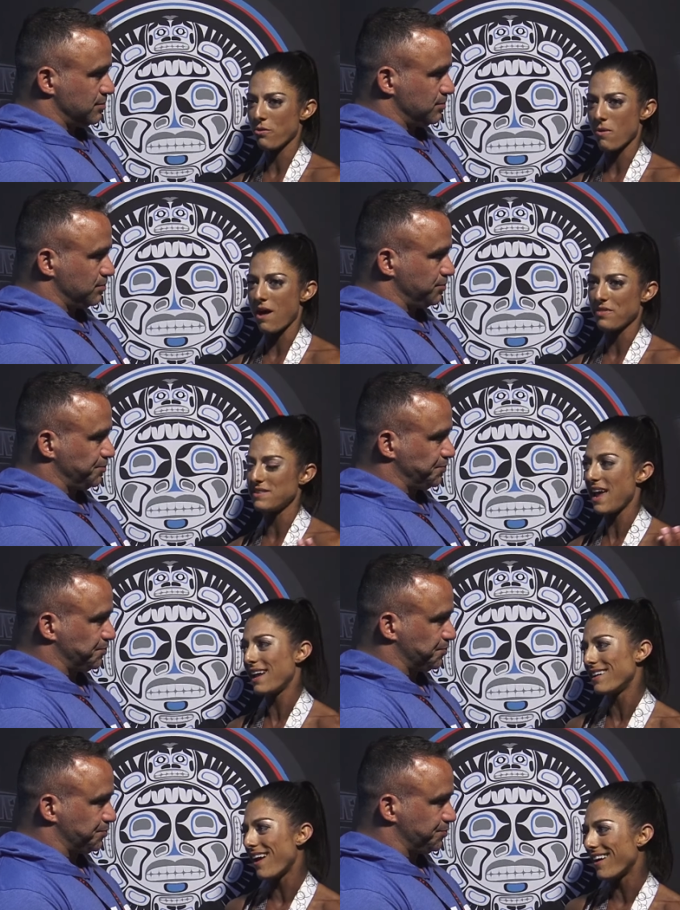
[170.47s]
Speaker 1: throughout the
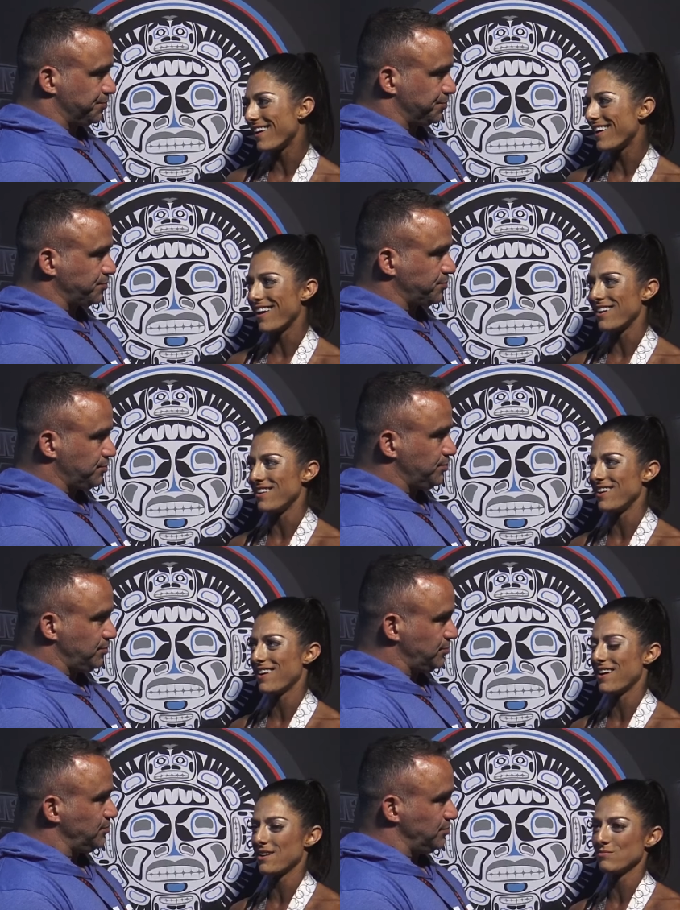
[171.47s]
day today,
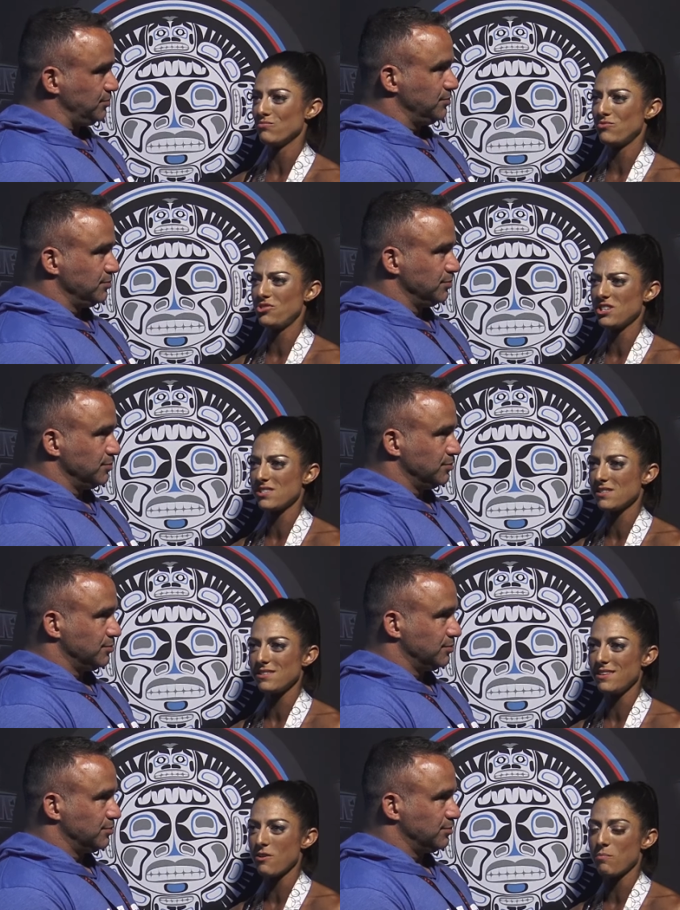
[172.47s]
and um,
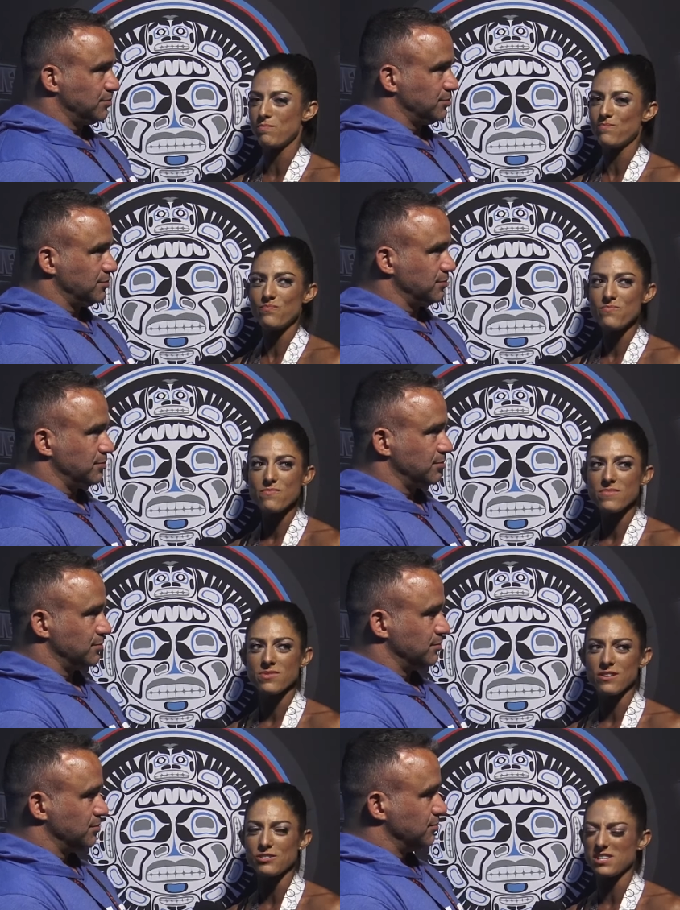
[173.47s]
just you know,
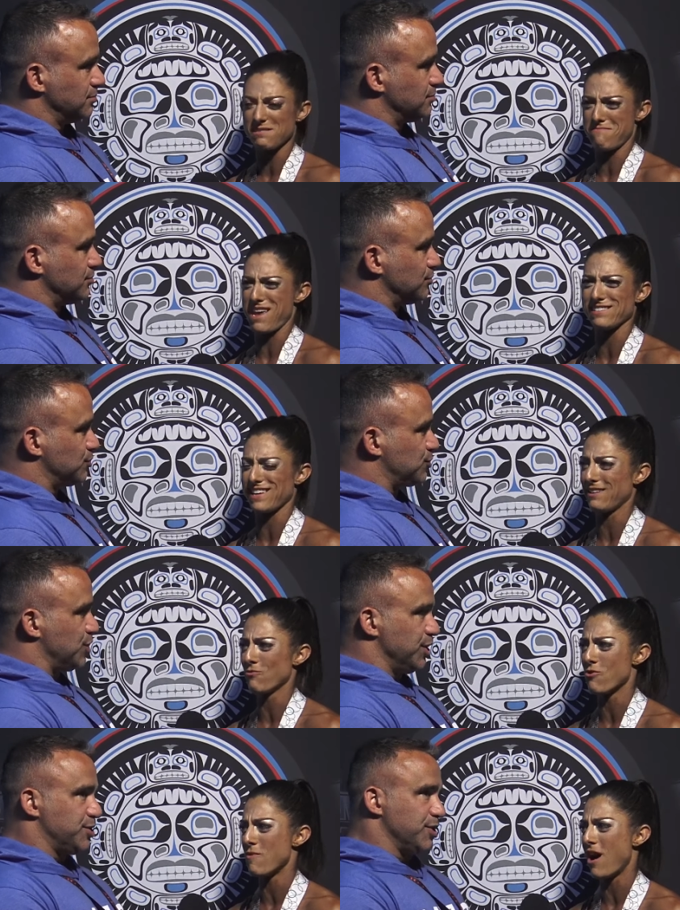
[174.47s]
they're just amazing
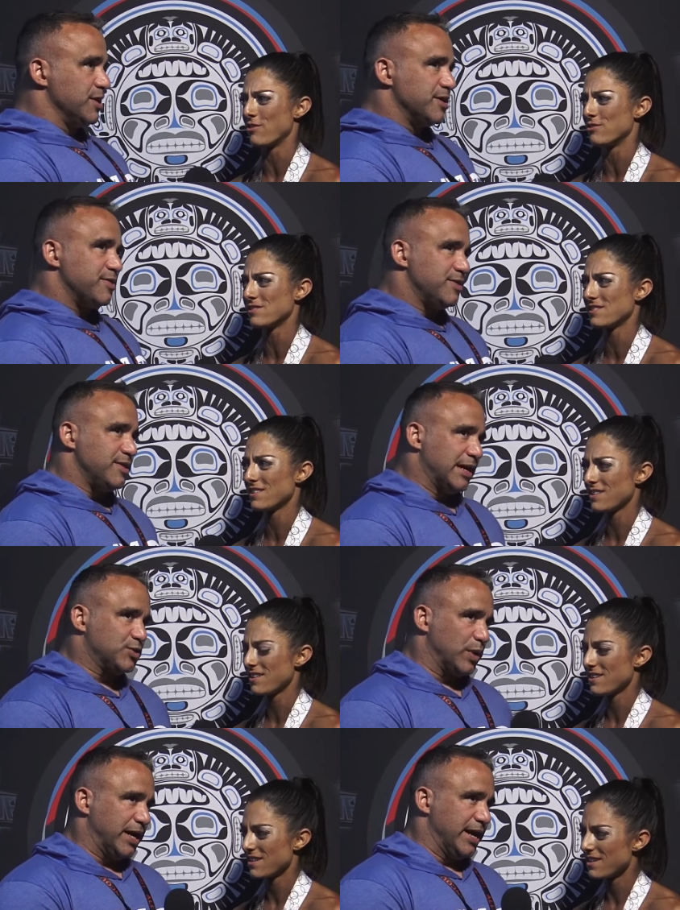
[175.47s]
Good. role models.
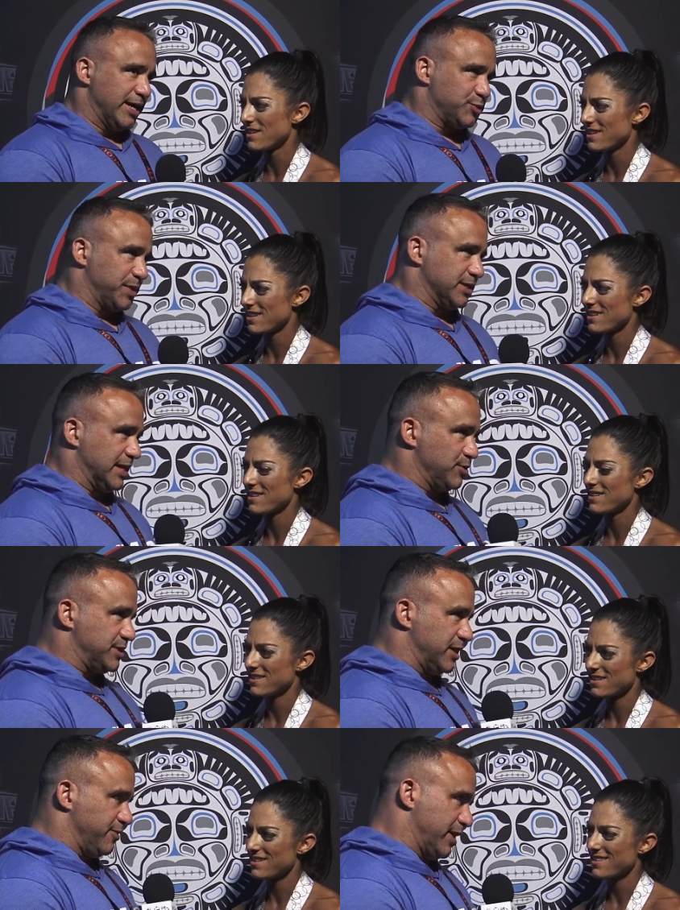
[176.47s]
Speaker 2: That's why I asked because I
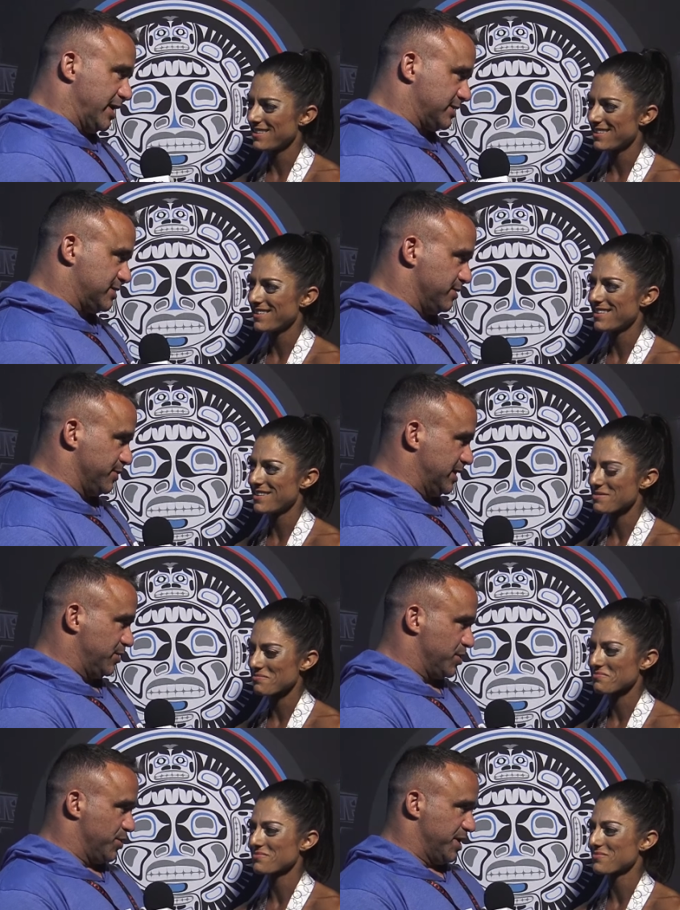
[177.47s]
was sitting right next to them and
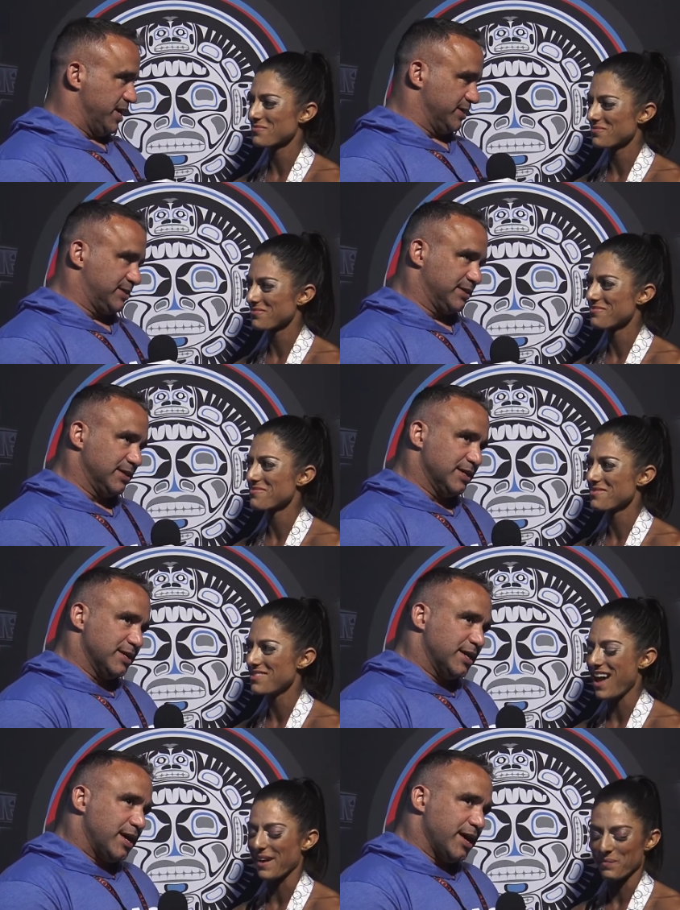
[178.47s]
they were going nuts.
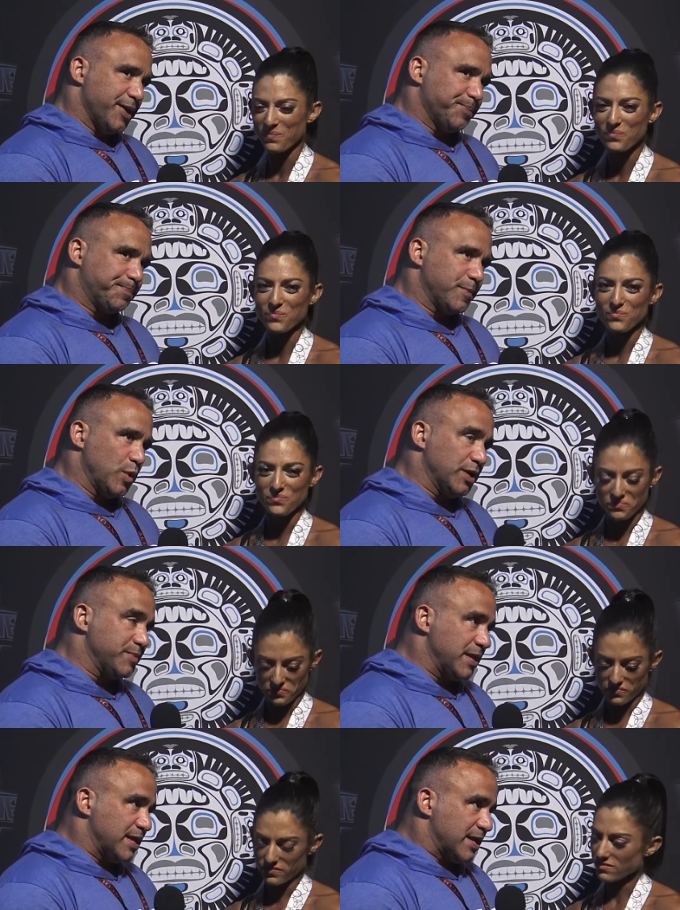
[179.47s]
Yeah. Um,
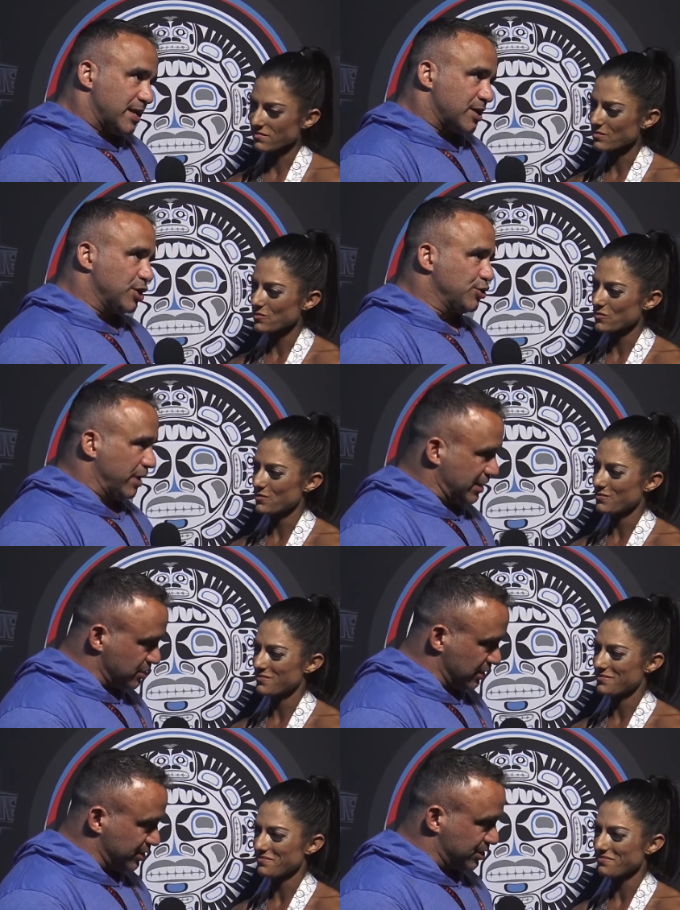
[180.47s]
well,
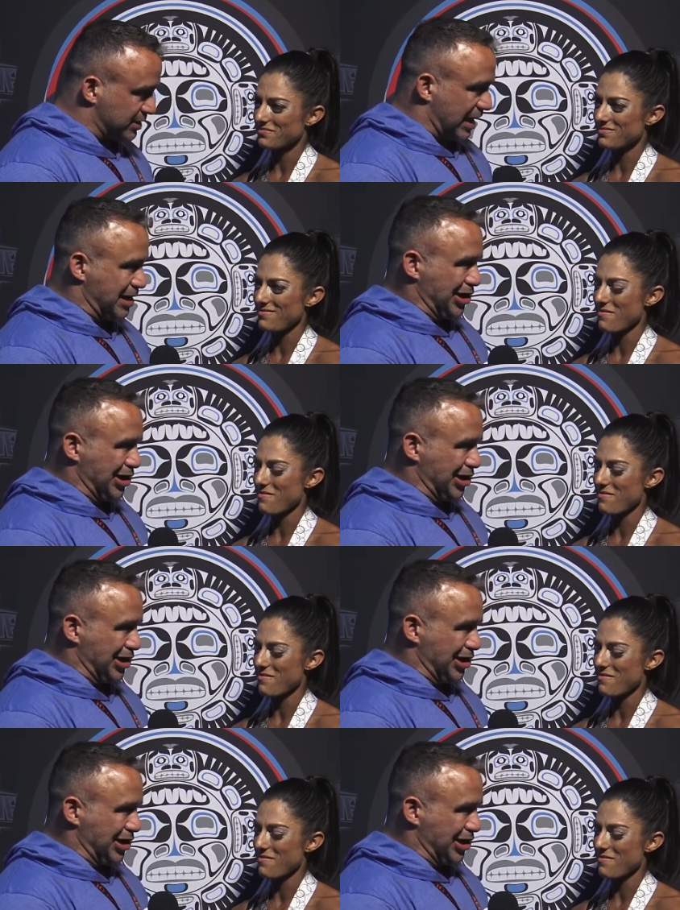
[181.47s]
congratulations. I